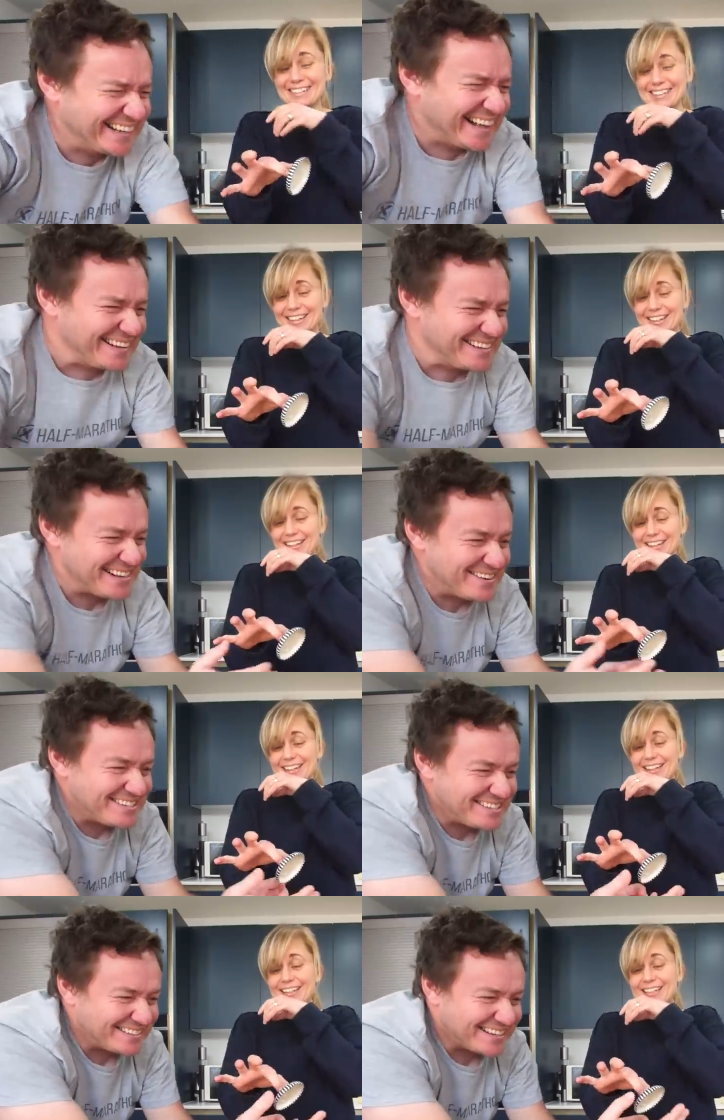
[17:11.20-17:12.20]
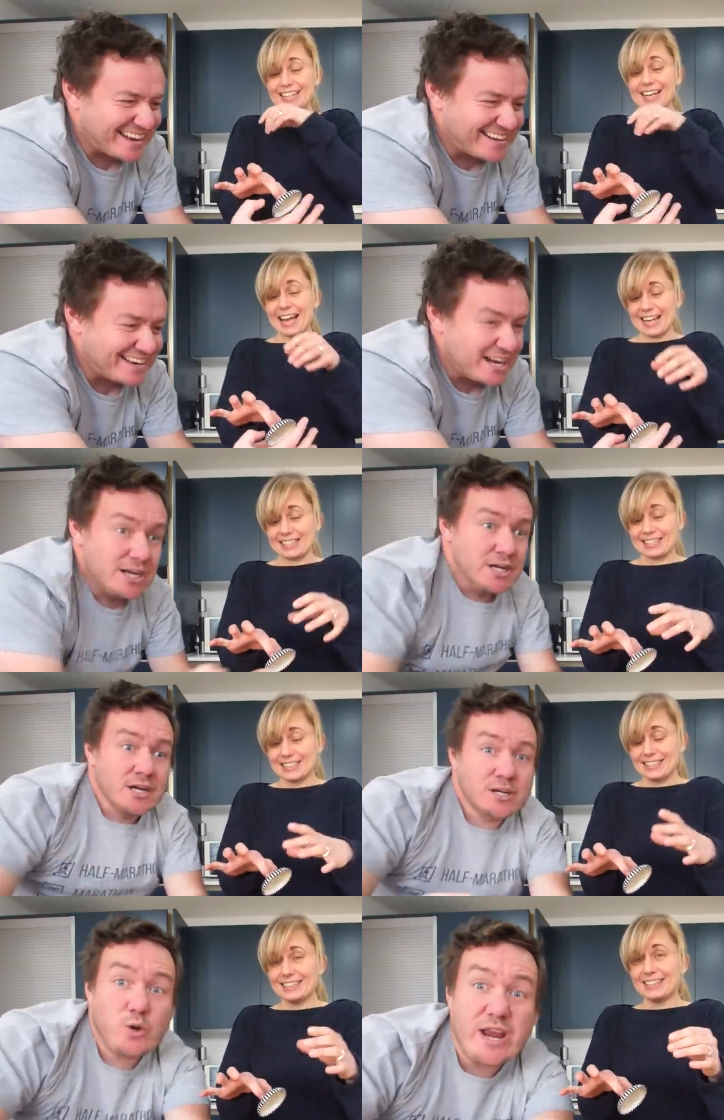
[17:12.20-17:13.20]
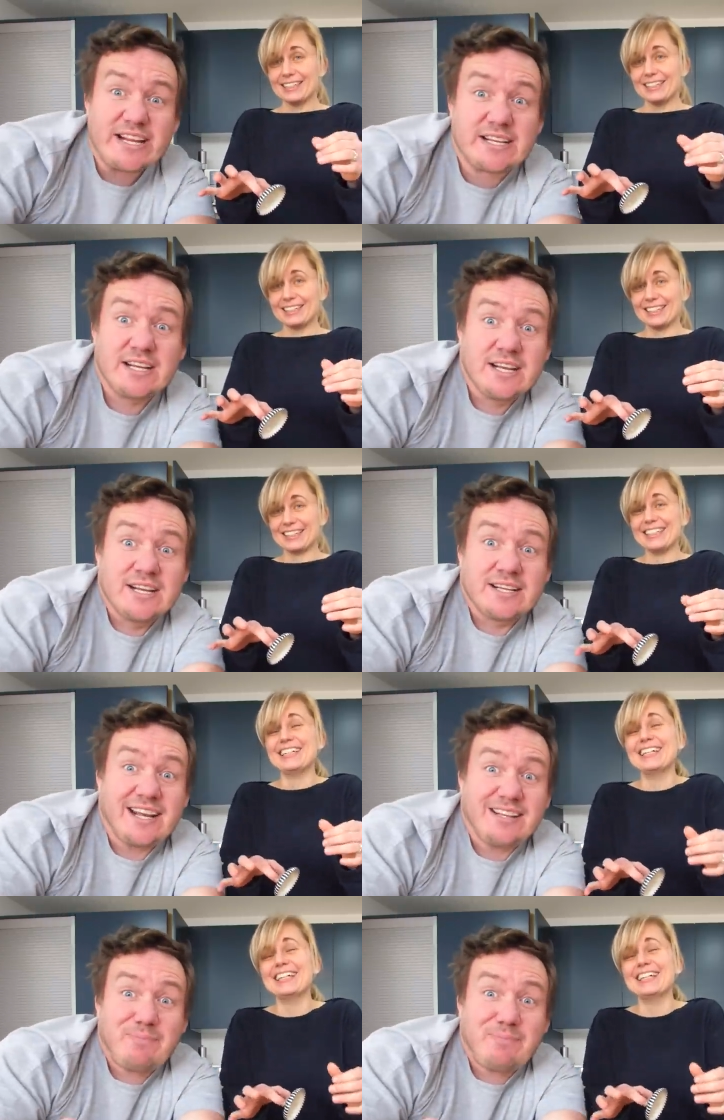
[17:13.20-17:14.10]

Speaker 1: Are you generally stuck again? Yes. Quick, get the